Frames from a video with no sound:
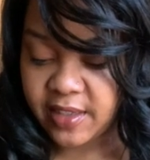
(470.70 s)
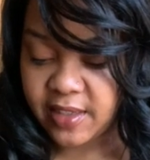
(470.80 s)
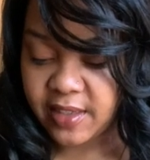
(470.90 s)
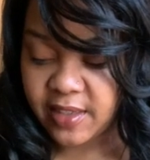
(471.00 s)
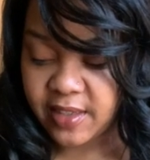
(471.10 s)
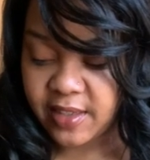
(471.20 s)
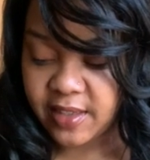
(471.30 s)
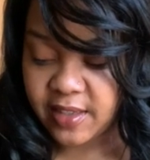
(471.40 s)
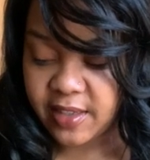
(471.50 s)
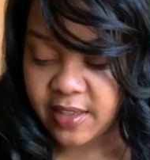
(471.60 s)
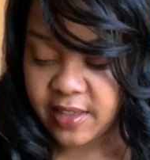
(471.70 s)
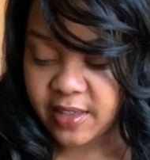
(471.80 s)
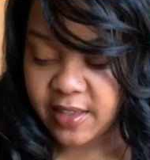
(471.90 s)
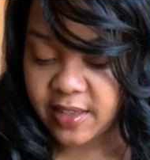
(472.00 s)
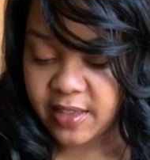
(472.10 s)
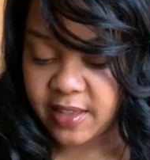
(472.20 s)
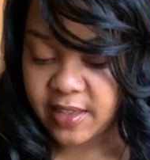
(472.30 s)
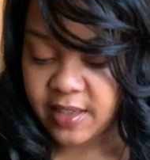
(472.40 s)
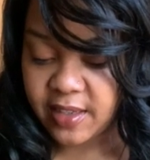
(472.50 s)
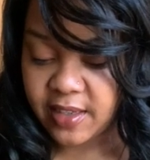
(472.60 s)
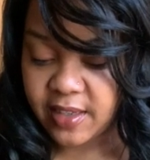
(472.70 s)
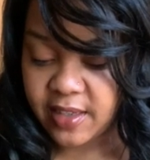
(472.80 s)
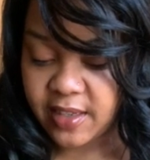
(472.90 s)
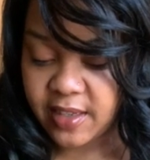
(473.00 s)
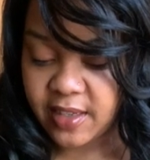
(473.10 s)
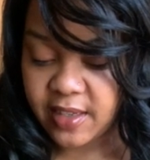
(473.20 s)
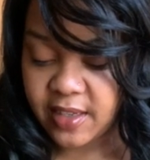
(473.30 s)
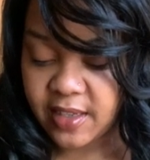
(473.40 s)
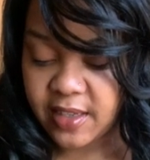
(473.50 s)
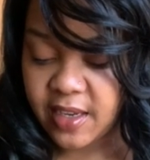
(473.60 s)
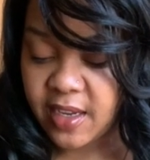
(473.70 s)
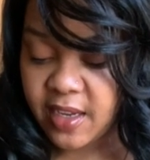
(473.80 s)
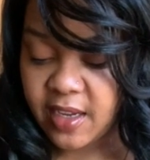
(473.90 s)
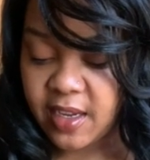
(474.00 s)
[no speech]